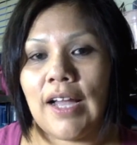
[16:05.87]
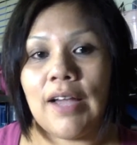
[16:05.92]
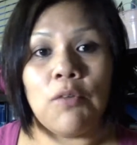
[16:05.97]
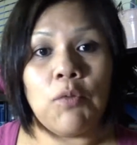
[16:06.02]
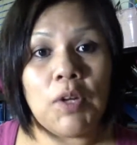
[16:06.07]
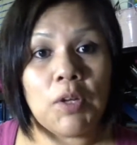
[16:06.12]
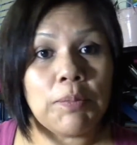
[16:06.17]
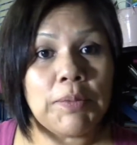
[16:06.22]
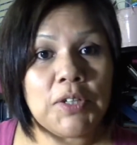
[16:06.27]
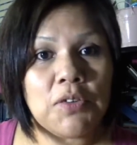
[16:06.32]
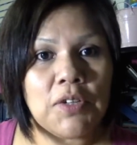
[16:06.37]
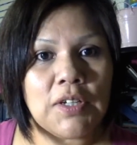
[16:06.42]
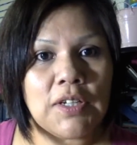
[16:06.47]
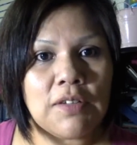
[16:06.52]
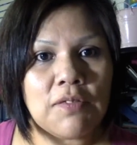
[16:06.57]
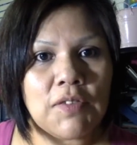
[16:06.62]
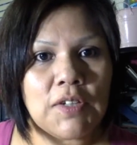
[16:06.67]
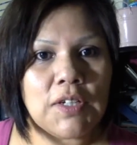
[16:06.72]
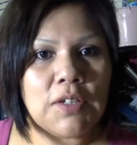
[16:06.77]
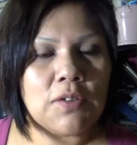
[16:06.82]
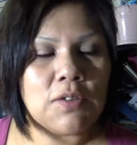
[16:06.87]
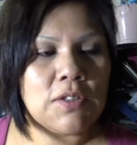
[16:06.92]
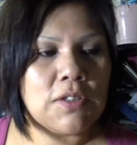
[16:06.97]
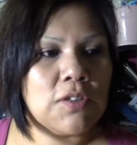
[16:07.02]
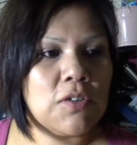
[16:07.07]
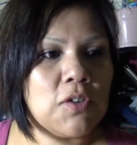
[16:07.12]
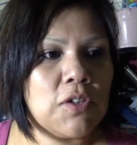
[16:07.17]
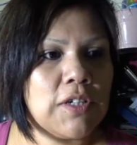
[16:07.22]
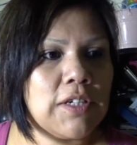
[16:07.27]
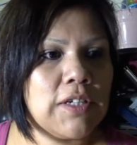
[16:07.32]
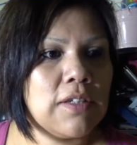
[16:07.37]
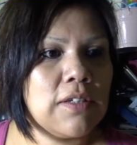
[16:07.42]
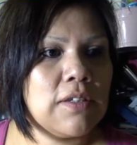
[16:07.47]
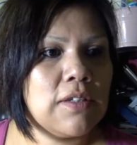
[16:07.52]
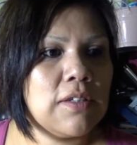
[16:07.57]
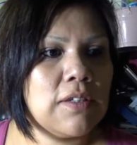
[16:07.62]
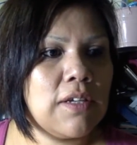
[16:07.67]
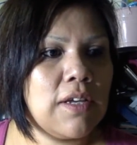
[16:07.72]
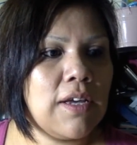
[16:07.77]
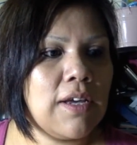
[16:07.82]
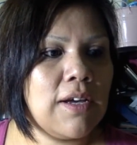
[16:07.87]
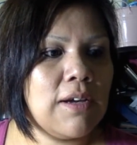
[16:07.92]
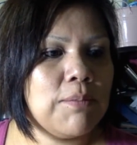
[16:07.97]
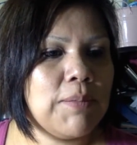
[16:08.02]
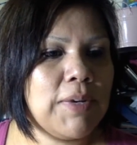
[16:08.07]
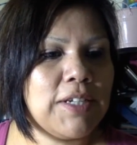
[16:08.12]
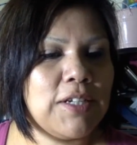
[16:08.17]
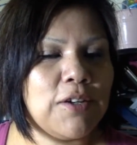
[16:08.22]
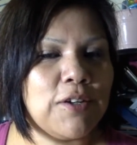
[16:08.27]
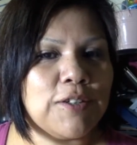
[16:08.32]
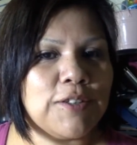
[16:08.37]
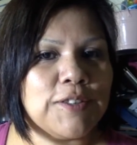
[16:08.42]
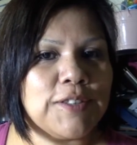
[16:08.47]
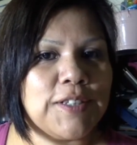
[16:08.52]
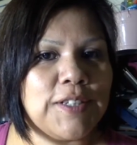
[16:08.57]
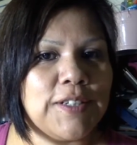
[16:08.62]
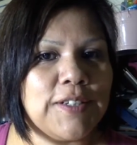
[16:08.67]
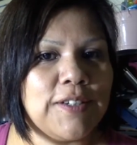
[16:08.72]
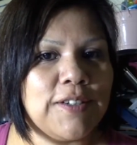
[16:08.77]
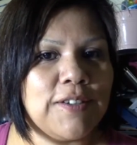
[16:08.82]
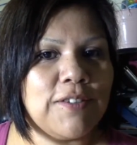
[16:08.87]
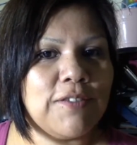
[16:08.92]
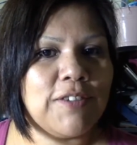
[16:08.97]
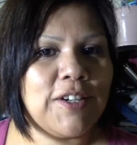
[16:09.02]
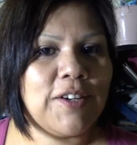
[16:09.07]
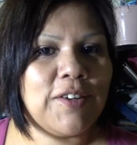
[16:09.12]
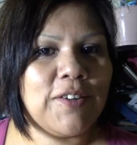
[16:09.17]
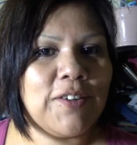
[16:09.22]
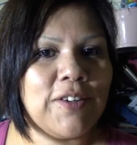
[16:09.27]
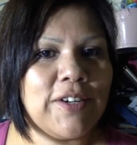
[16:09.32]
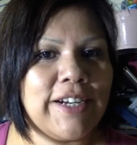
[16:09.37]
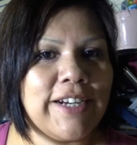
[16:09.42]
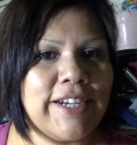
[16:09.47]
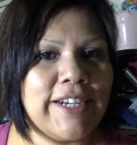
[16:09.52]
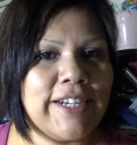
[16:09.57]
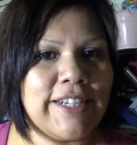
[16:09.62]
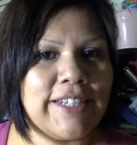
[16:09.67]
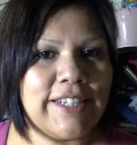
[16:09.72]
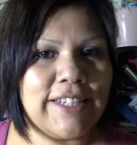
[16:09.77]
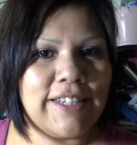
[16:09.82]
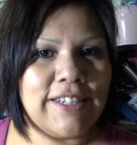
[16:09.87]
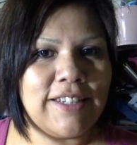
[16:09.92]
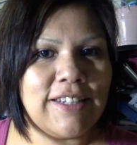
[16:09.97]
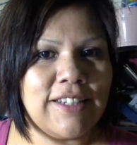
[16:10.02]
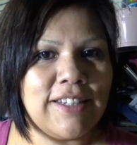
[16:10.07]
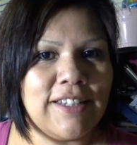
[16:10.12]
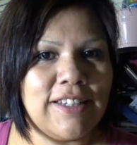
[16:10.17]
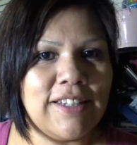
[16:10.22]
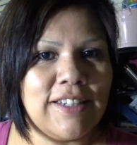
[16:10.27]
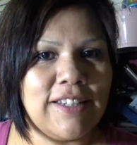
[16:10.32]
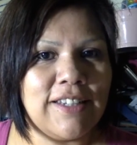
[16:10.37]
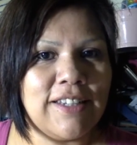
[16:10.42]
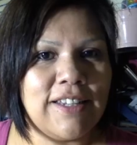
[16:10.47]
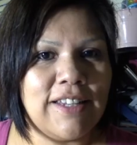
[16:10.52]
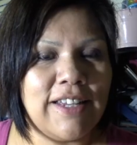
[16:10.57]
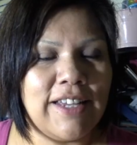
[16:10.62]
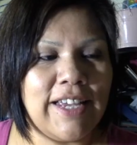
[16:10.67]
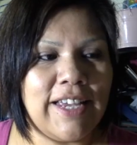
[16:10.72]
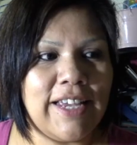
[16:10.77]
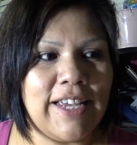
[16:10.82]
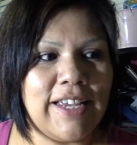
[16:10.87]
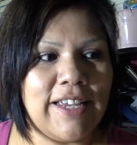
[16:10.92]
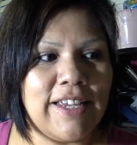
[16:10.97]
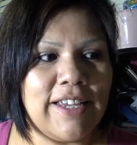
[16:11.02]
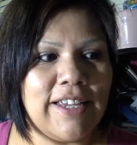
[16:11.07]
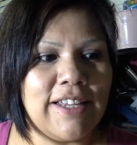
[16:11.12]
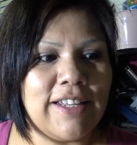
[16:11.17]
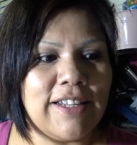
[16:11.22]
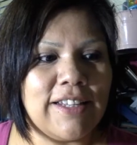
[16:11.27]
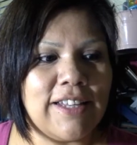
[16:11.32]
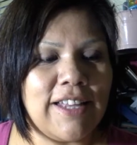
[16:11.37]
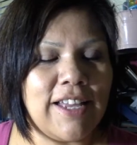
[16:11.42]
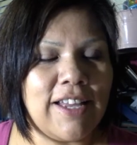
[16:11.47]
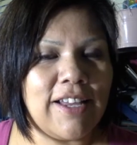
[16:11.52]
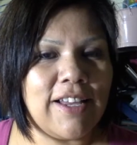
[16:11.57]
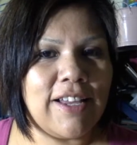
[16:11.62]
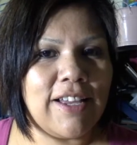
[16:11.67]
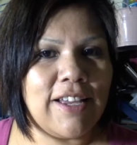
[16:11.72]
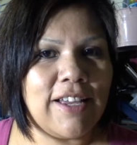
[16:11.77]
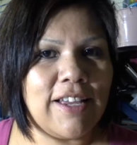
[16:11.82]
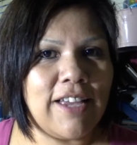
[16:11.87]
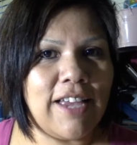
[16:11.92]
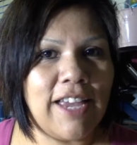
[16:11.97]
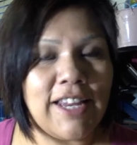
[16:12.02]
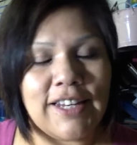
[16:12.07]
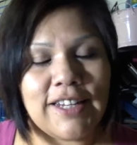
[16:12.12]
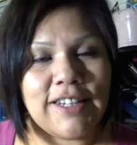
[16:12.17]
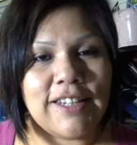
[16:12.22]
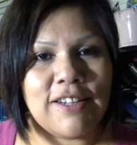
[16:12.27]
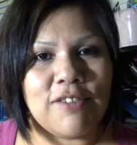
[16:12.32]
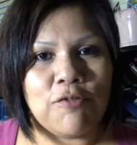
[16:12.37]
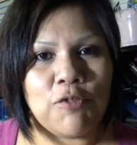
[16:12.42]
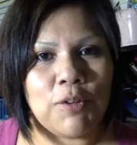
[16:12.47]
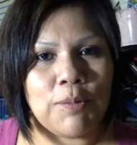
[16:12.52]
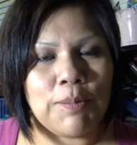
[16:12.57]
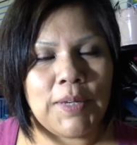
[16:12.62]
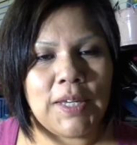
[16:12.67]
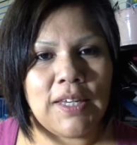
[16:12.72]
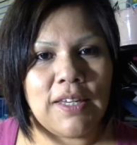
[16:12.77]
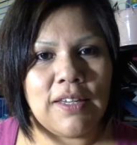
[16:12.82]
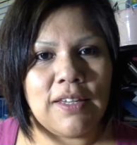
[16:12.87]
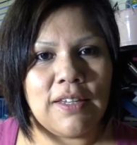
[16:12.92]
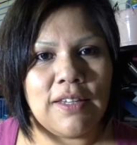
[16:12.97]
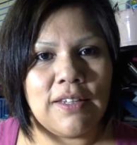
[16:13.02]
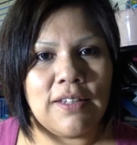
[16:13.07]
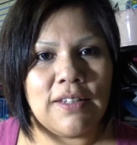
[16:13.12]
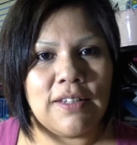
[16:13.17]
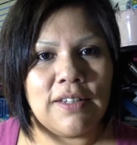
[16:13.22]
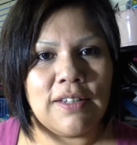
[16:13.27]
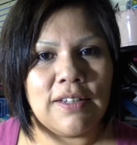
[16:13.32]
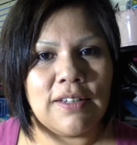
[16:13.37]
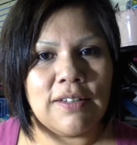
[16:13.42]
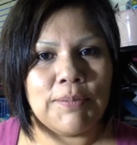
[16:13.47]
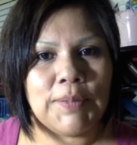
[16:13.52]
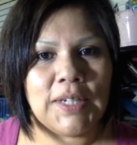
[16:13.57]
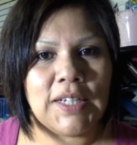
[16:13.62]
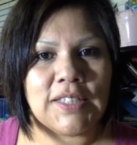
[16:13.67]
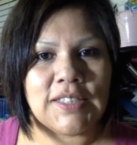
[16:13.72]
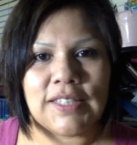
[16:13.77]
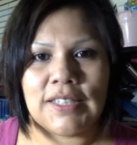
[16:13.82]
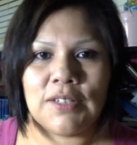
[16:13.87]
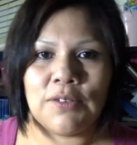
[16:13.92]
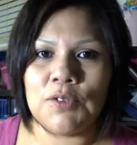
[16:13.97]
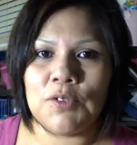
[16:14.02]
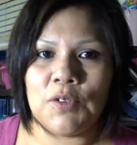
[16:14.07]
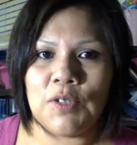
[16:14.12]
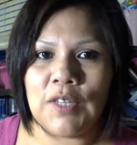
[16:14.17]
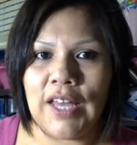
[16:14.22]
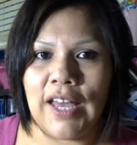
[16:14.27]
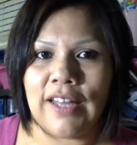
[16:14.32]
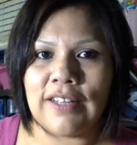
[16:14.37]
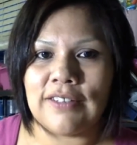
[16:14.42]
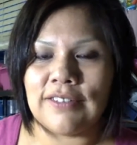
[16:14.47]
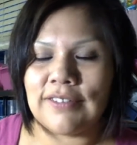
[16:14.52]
I will be doing a video tutorial. My daughter's gonna record and edit it for me because I don't do that.